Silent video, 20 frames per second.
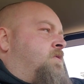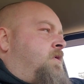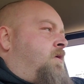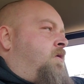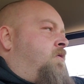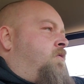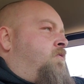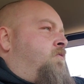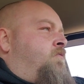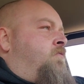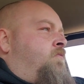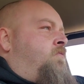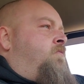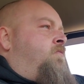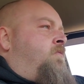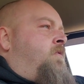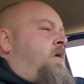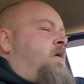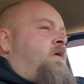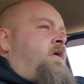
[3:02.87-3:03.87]
So
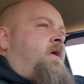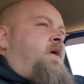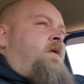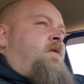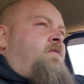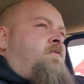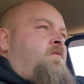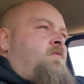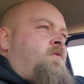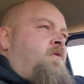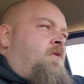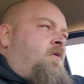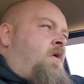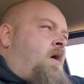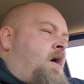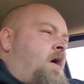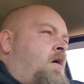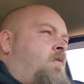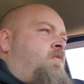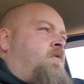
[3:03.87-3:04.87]
again, you know,
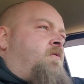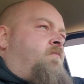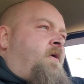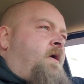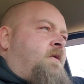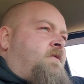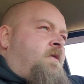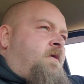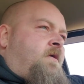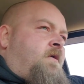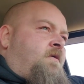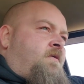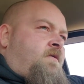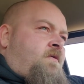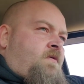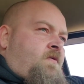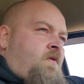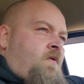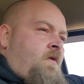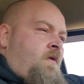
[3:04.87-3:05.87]
I, I want to make
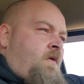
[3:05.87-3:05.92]
this.